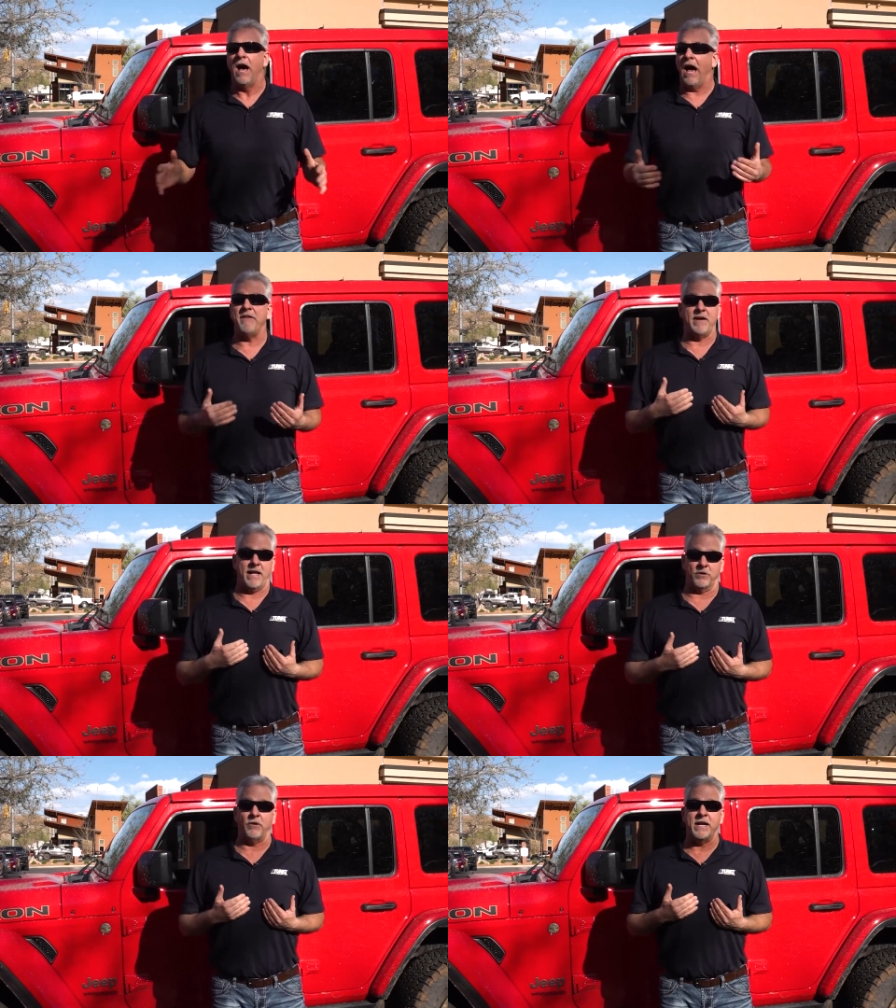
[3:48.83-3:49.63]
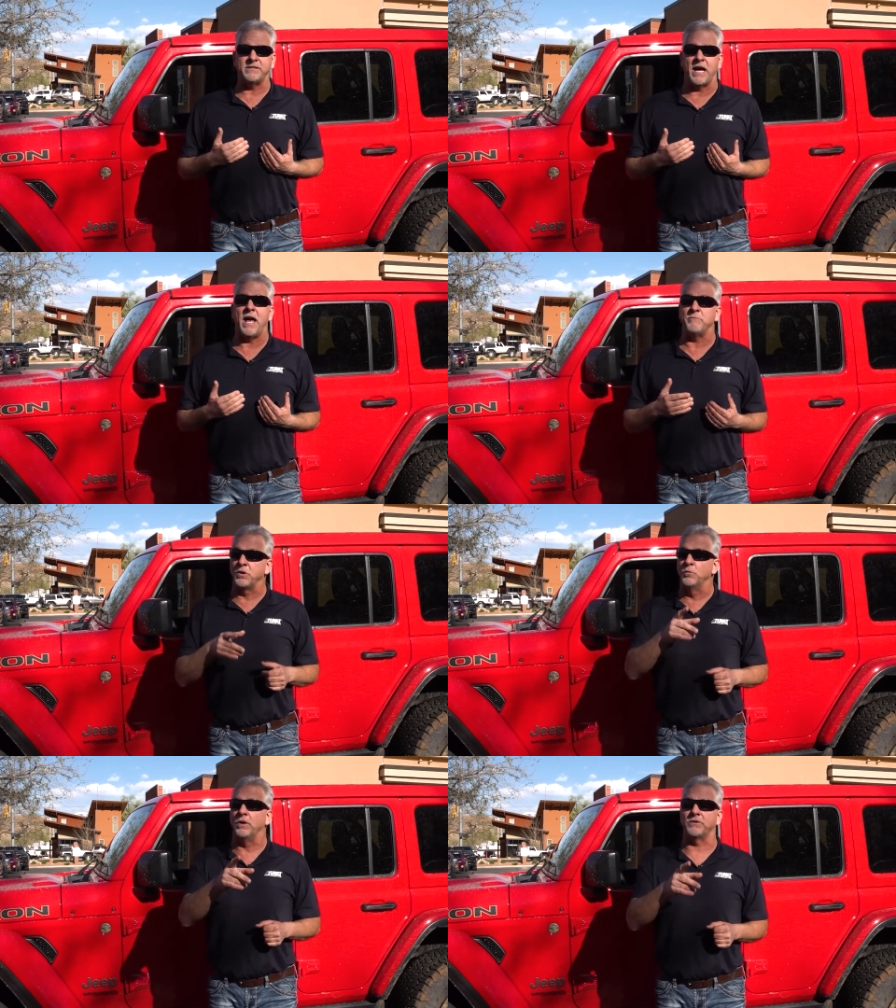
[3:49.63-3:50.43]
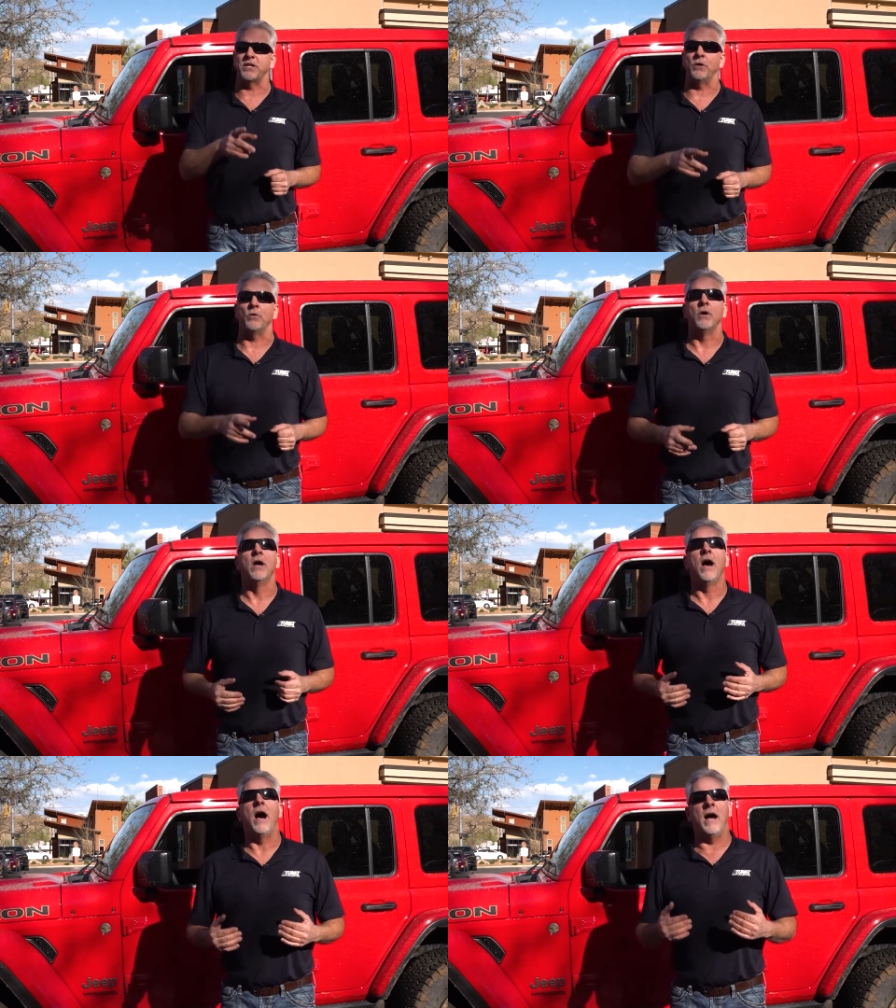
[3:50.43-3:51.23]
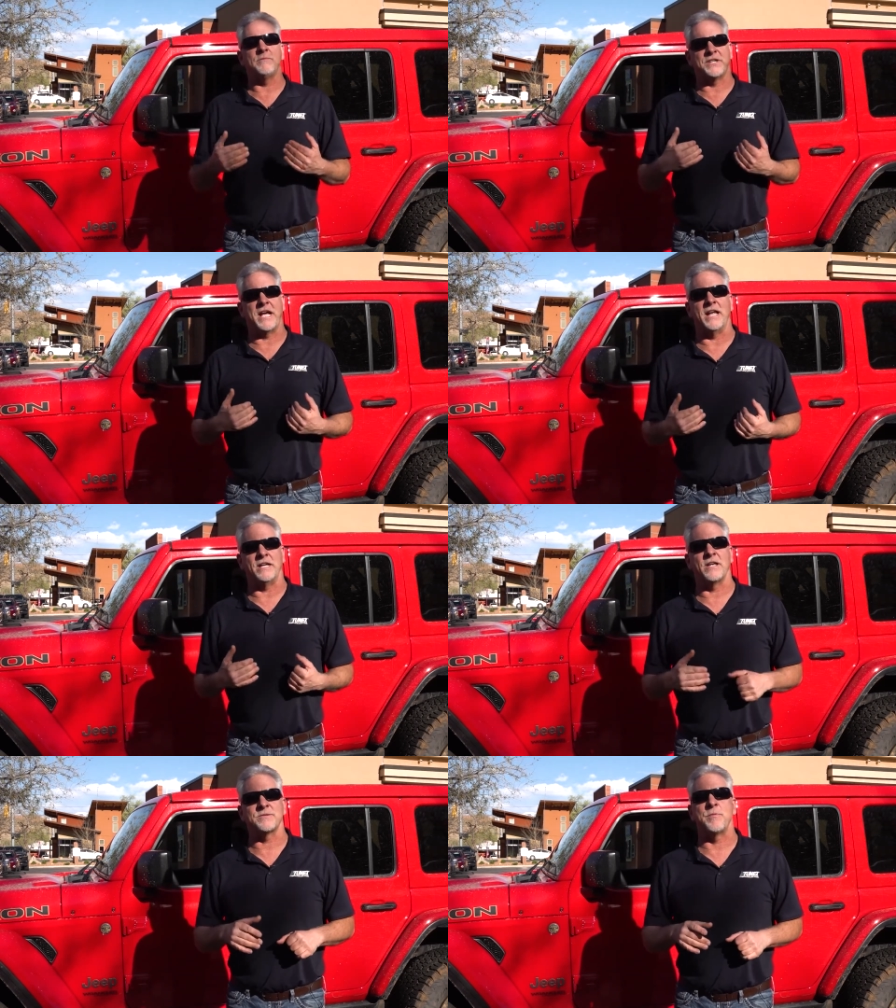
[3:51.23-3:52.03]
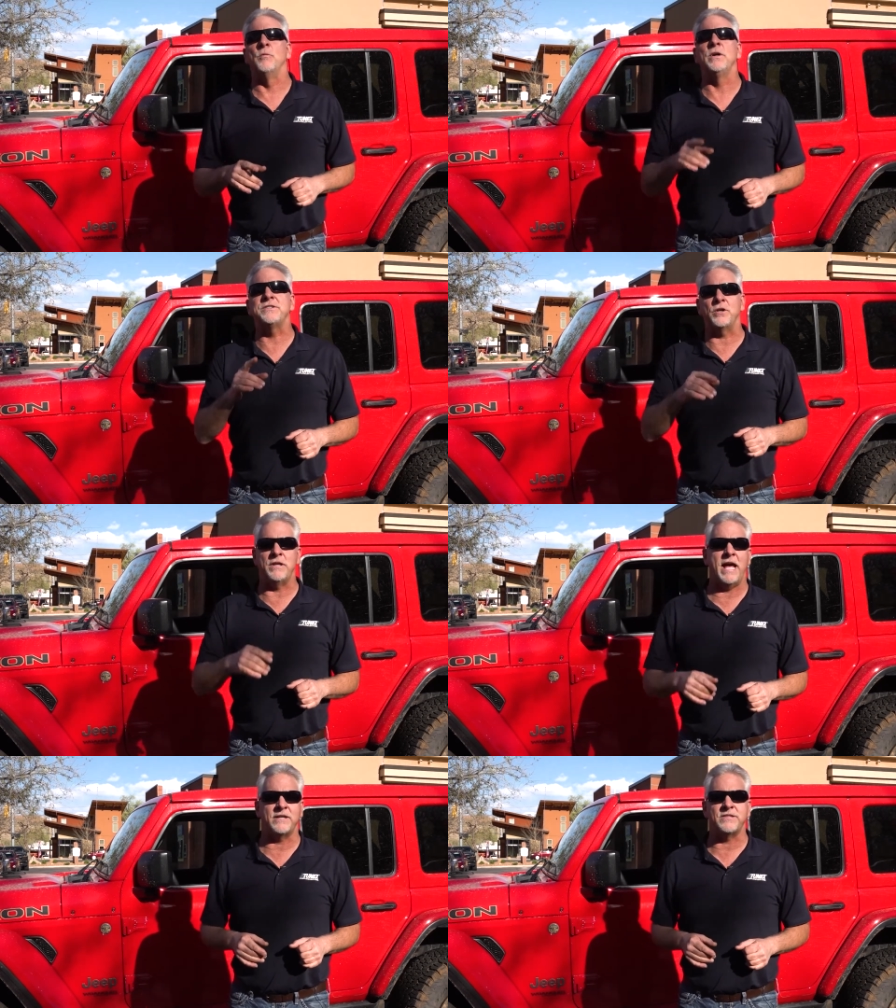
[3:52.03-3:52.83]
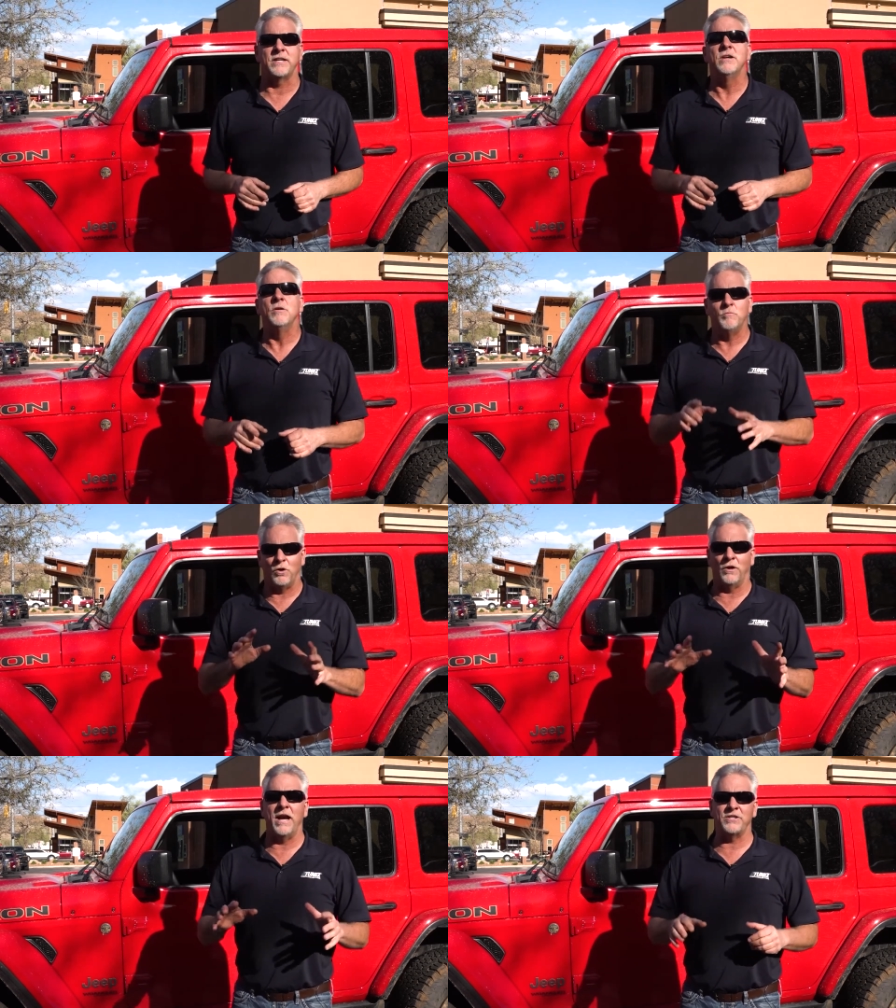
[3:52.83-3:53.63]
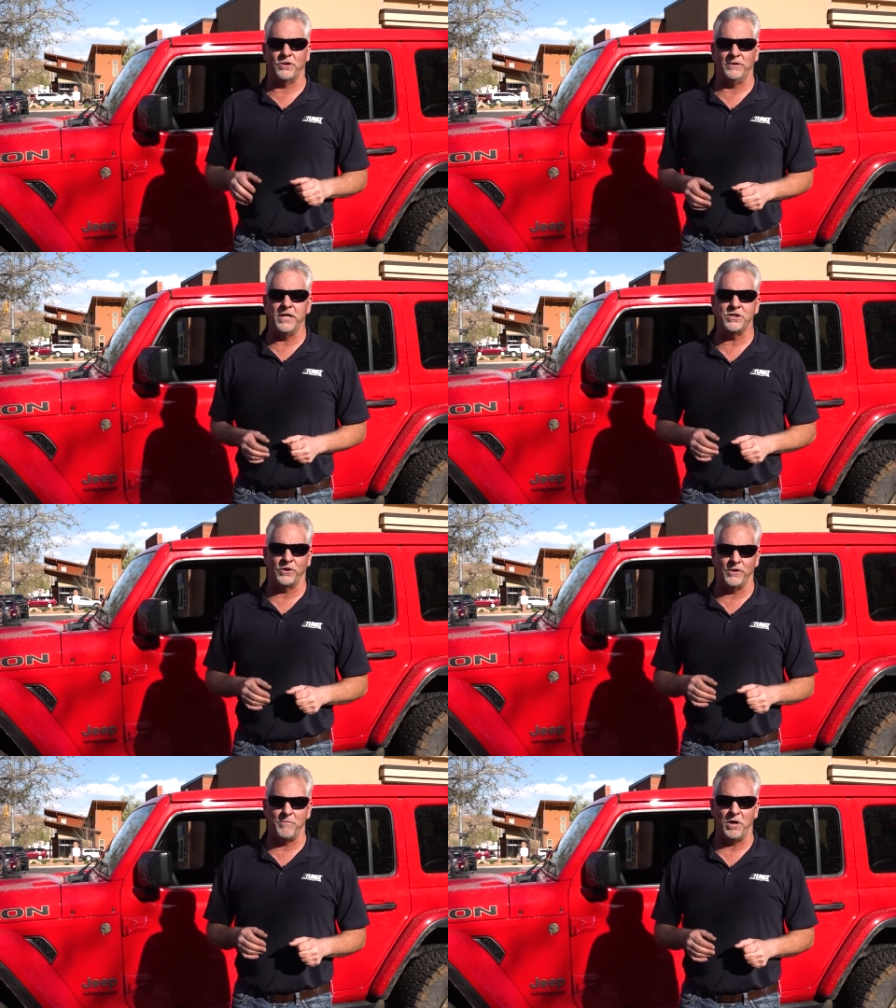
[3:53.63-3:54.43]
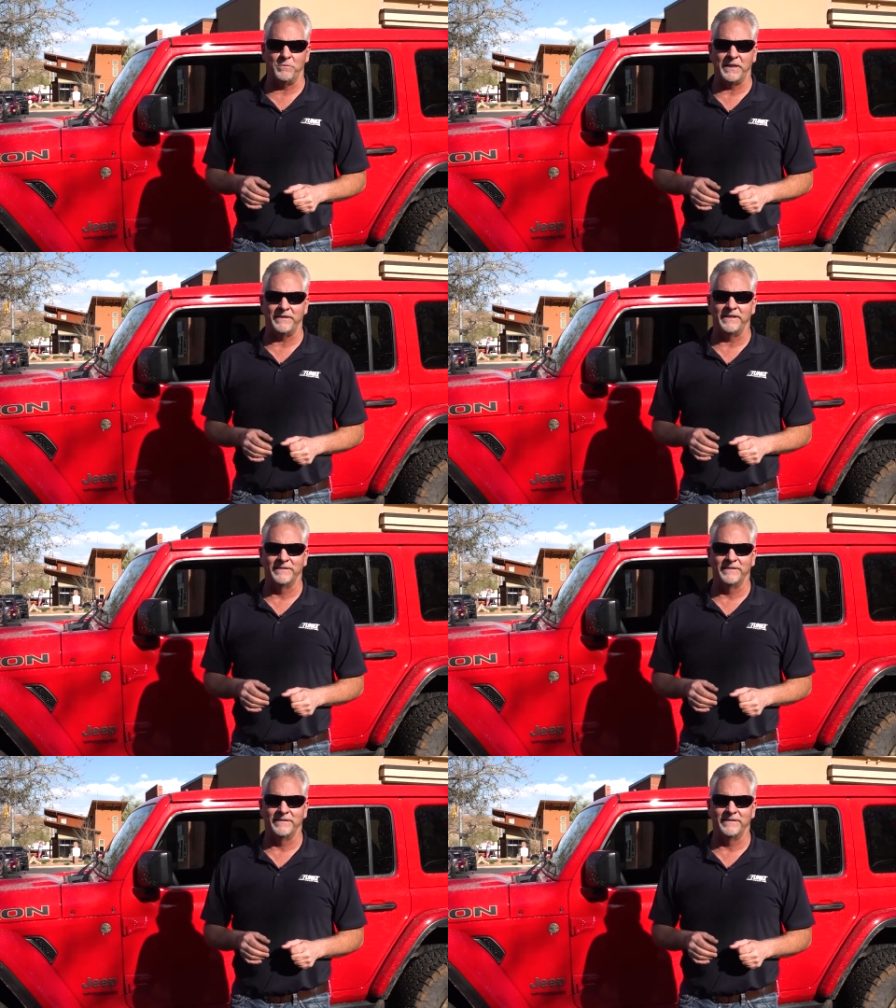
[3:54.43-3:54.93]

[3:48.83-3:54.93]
I've had a great time, you will too. I'm Scott Huntsman with Tunex. More at your leisure in a moment.